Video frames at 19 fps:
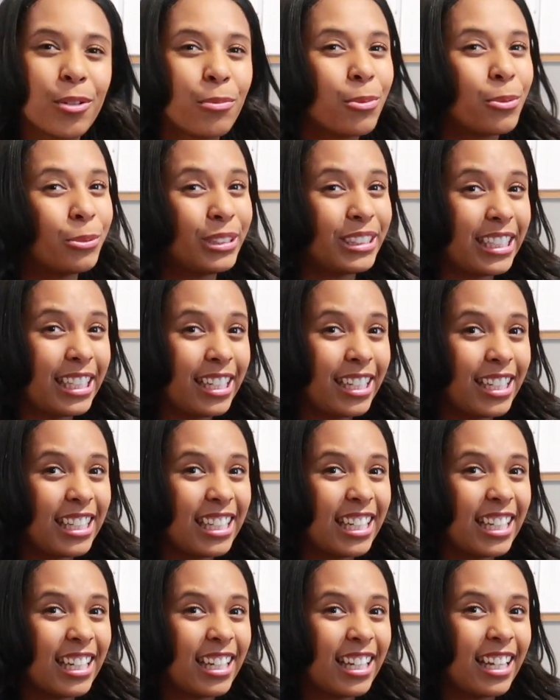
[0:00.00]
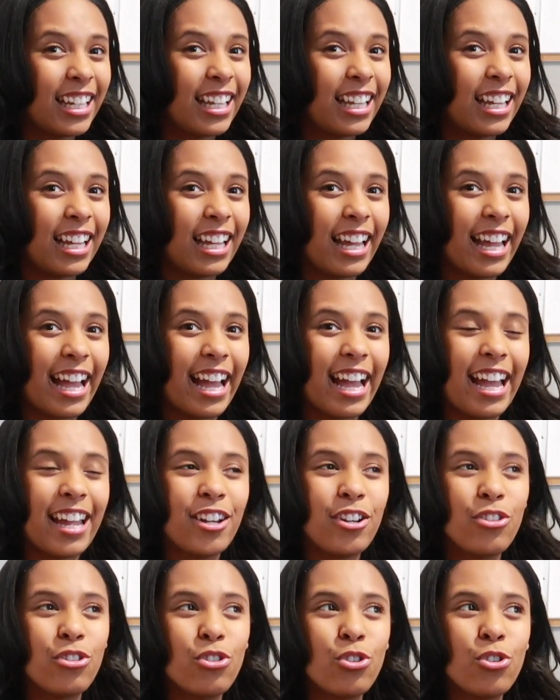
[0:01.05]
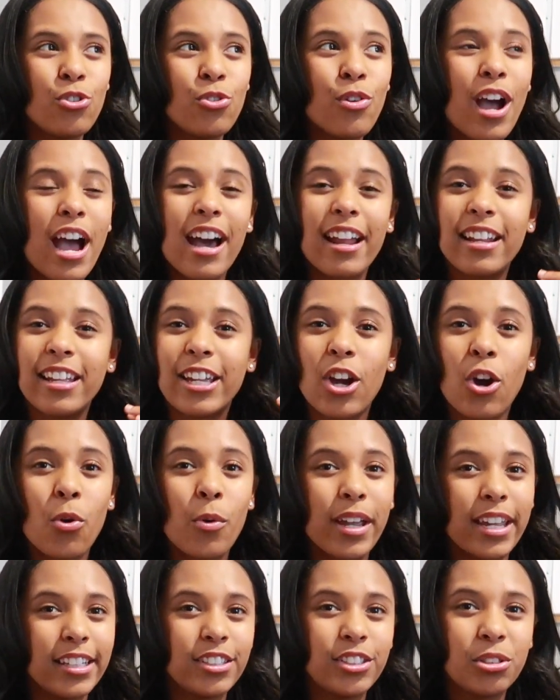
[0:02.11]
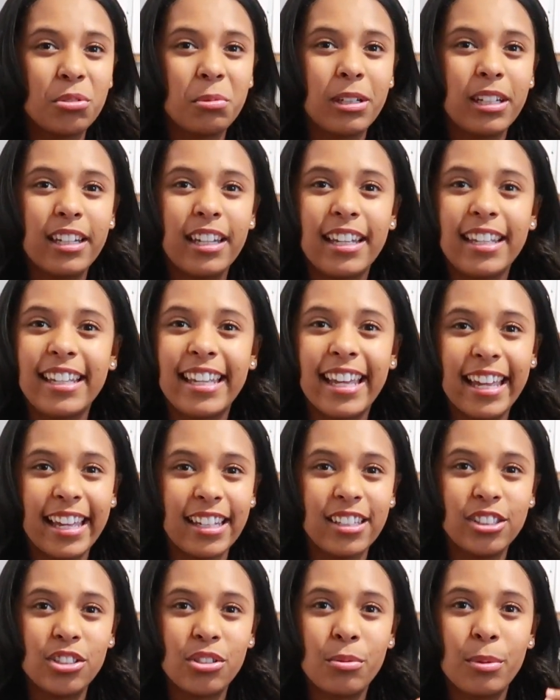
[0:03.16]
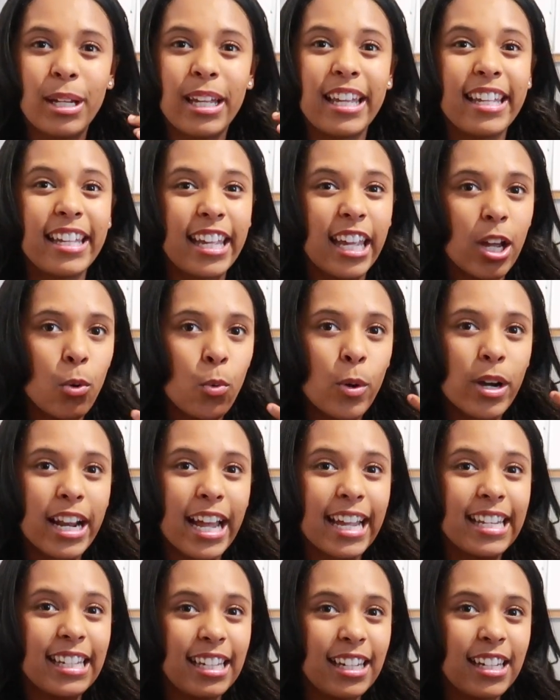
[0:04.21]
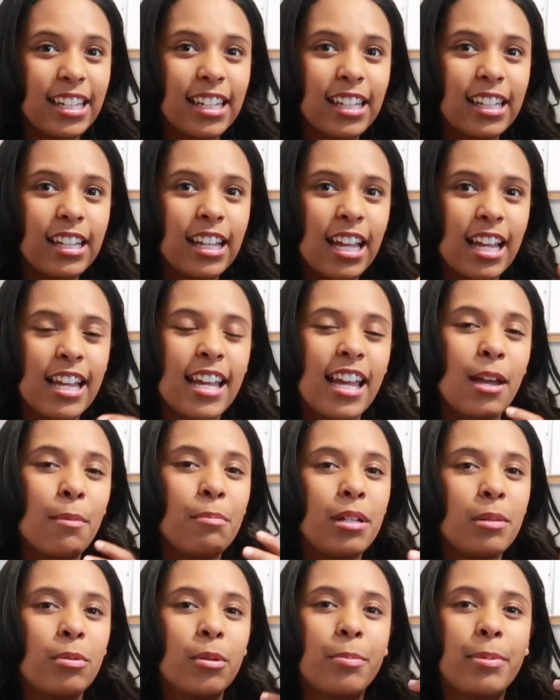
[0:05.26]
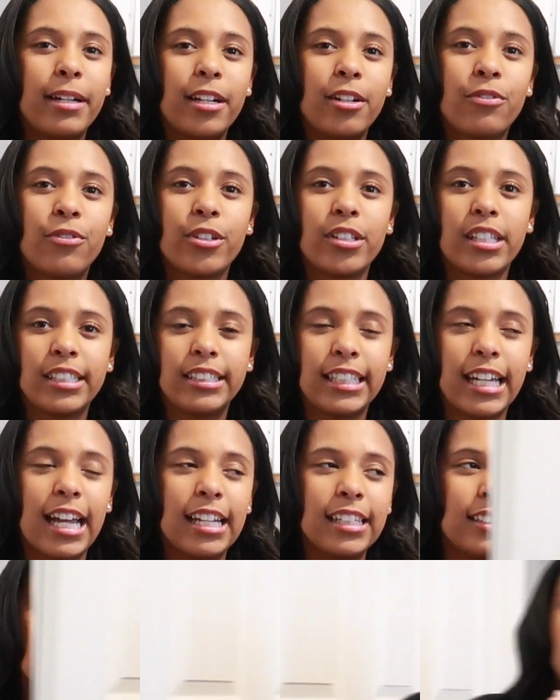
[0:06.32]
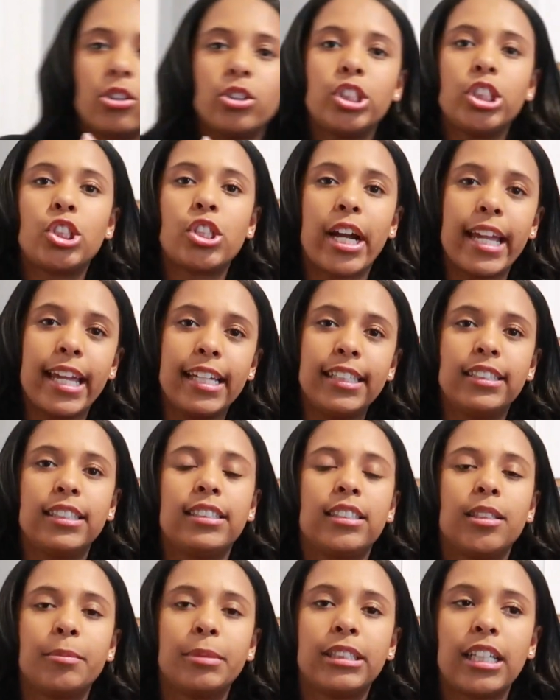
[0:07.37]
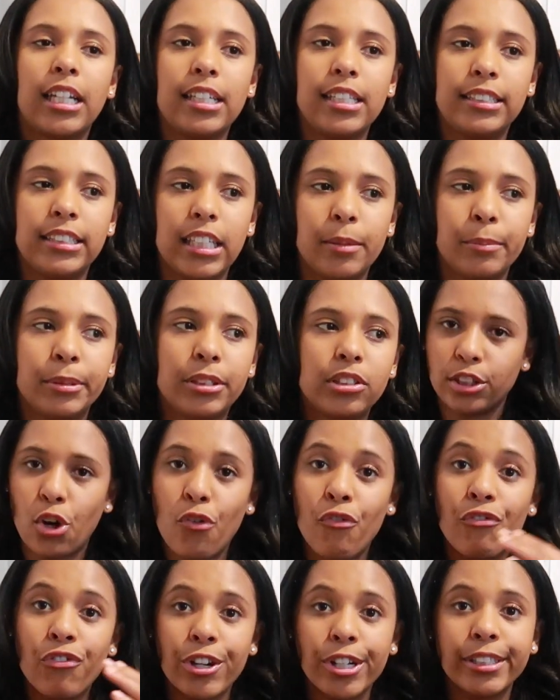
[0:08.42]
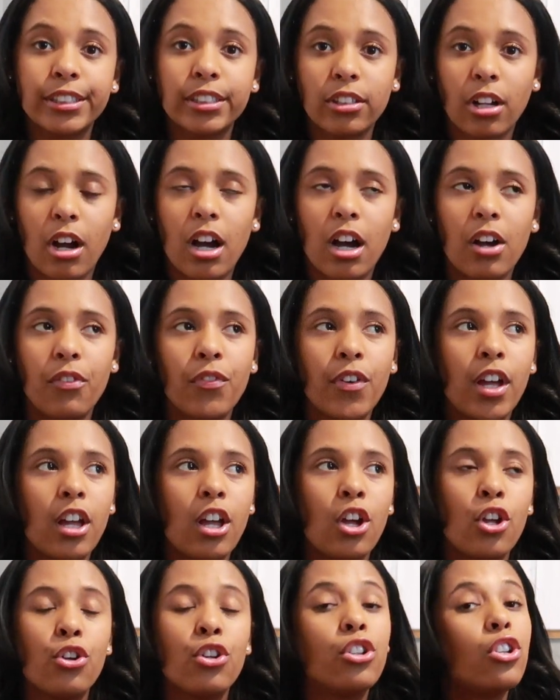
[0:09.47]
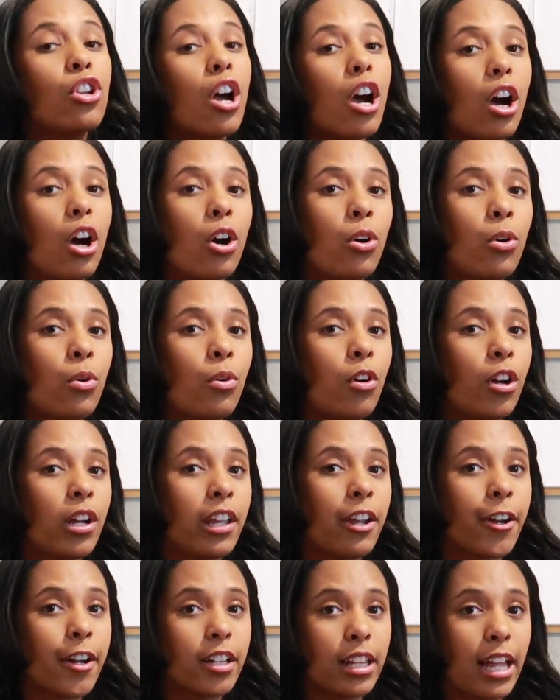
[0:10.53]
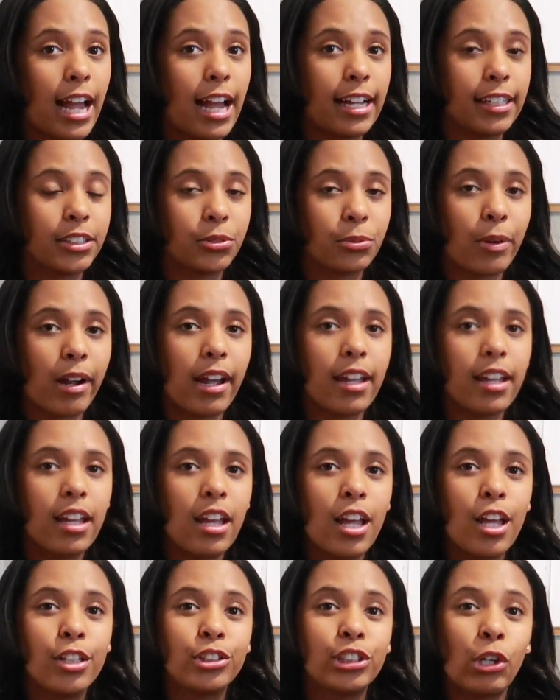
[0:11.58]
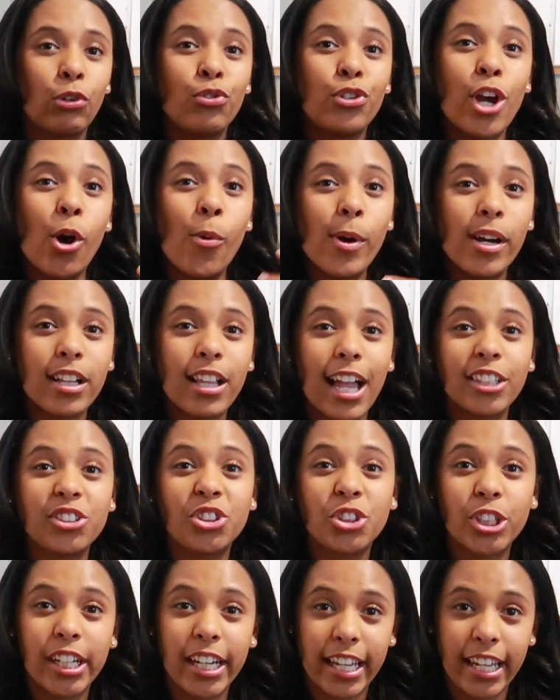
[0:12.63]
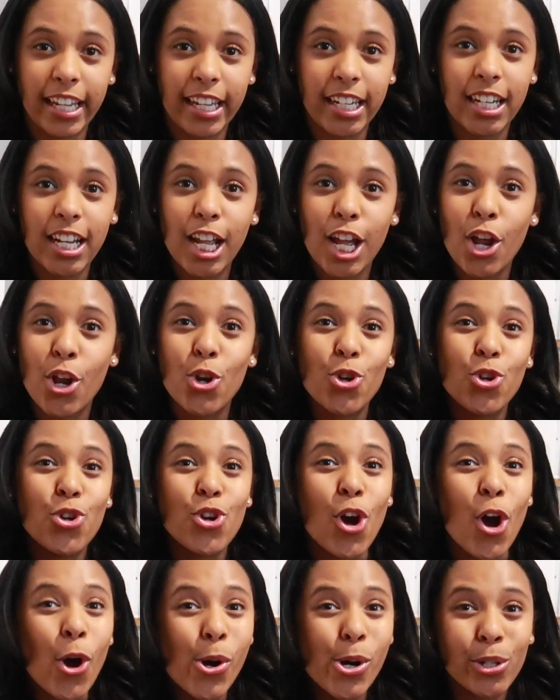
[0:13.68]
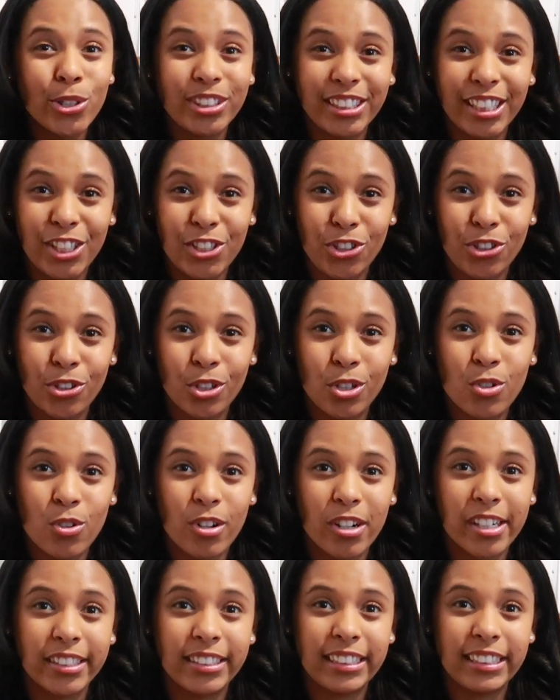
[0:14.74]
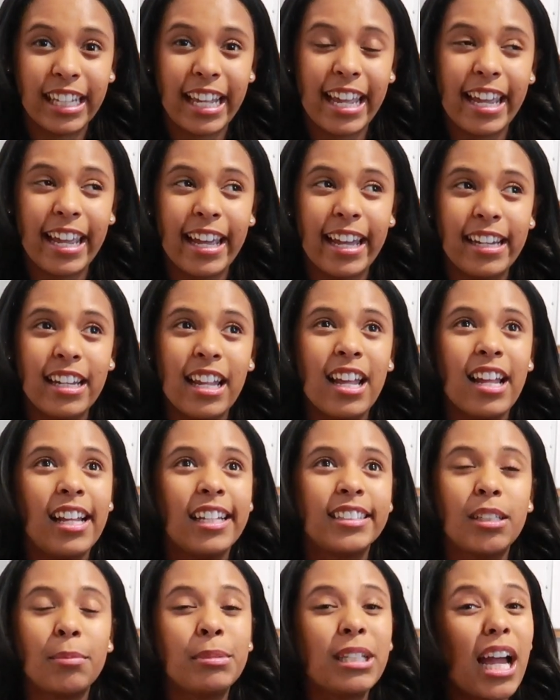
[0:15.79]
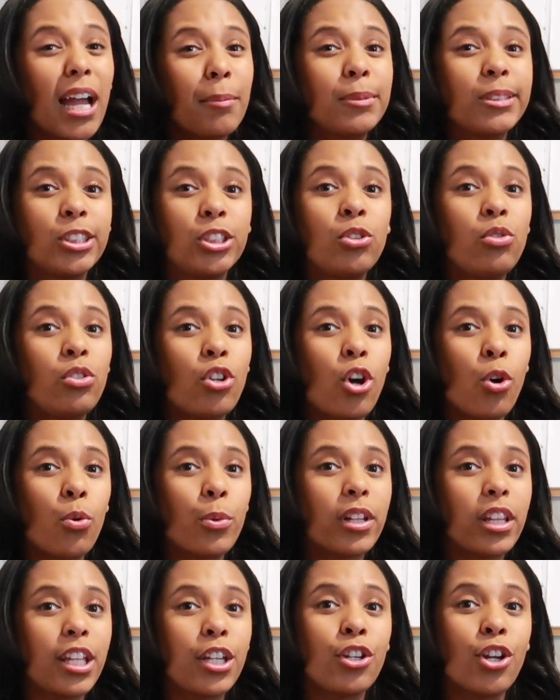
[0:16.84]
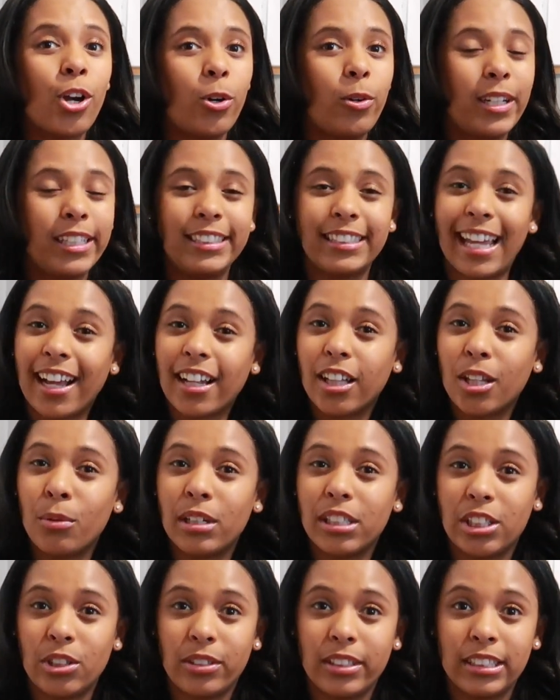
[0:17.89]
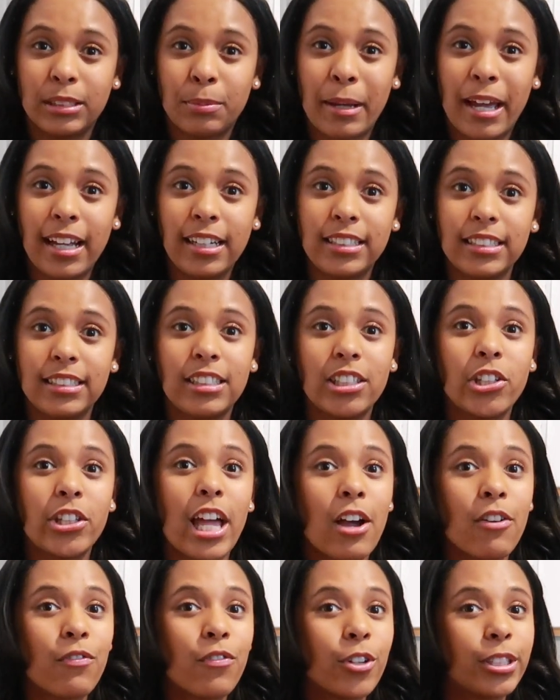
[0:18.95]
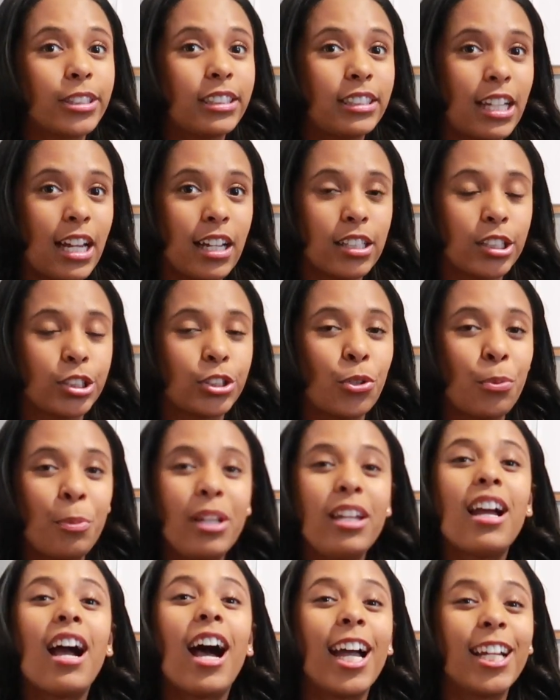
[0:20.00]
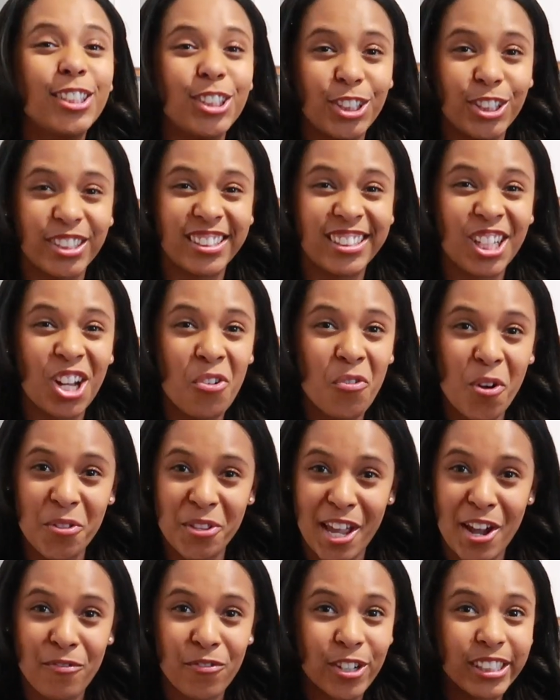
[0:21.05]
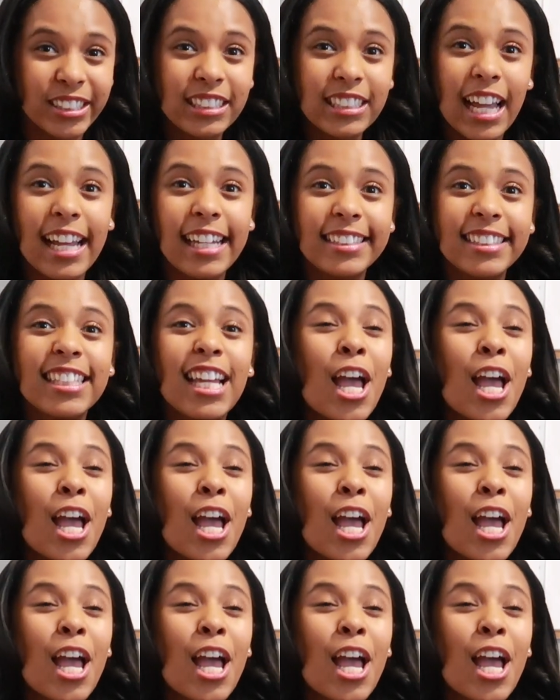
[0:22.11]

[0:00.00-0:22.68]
a routine, I knew how to go into it and get what I needed and be prepared for the test. So let's go straight into some study tips. So first off, know your class, right? So know what class you're in, know who's teaching the course, and sometimes you don't really know exactly what to expect until that first test. So be kind to yourself on that first test,